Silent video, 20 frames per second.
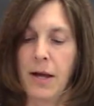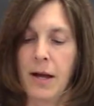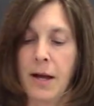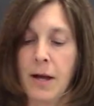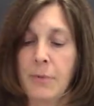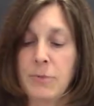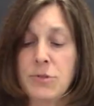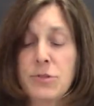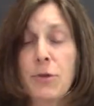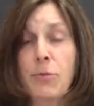
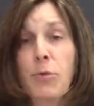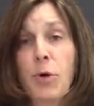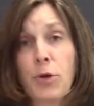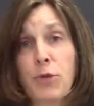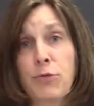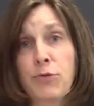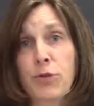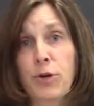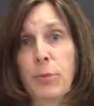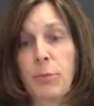So both
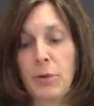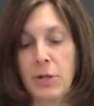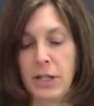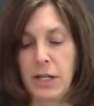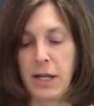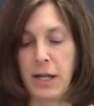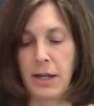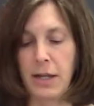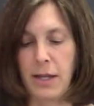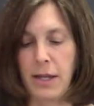
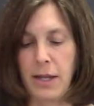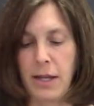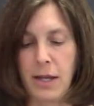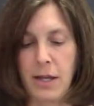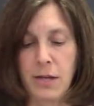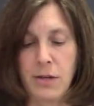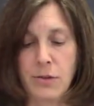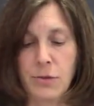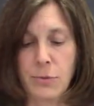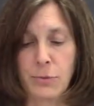verbally
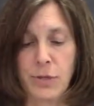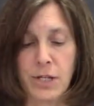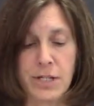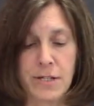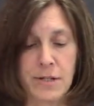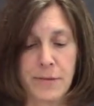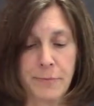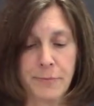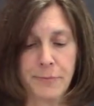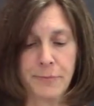and
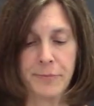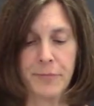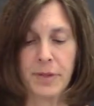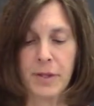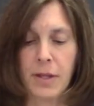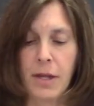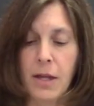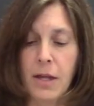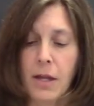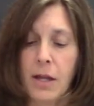written.
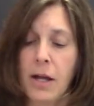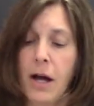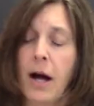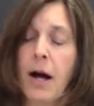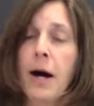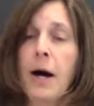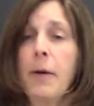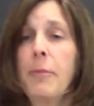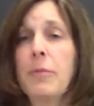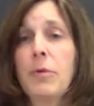
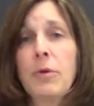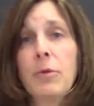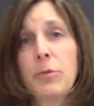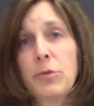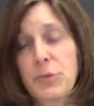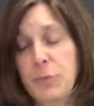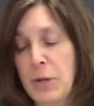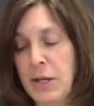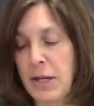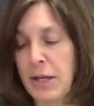
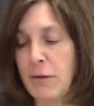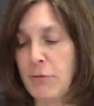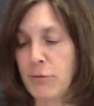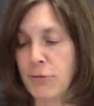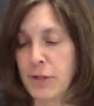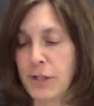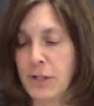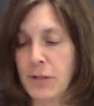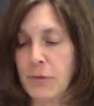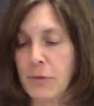Speaking of
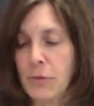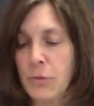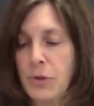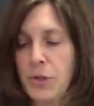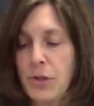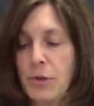written, when they're